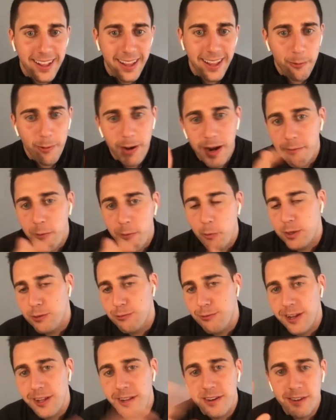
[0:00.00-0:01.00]
Like when everyone's
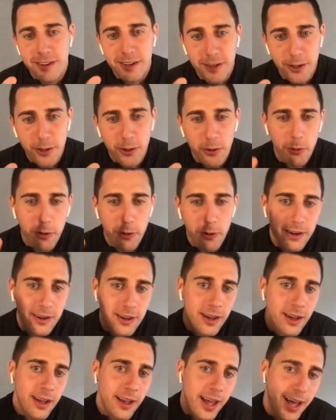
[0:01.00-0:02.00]
running to New
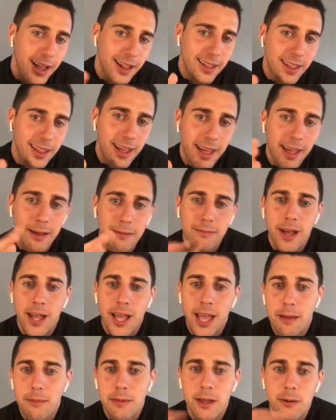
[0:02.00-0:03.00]
York, LA,
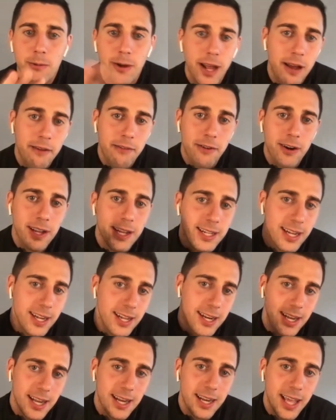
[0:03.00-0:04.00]
Miami, whatever, he did it
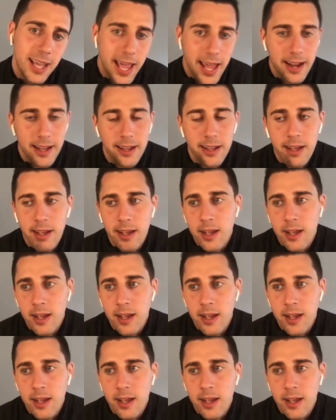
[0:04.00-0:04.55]
in Indiana.